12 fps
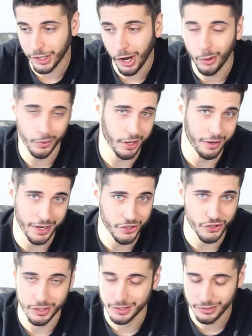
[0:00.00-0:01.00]
car without an
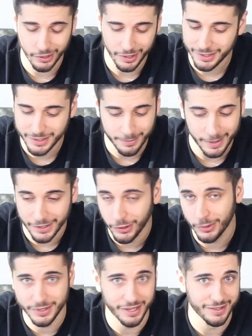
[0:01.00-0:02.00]
engine. Sorry, that doesn't make
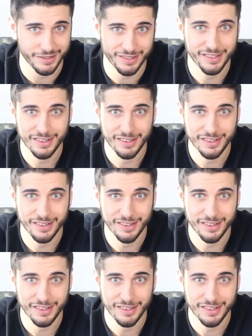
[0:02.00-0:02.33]
no sense.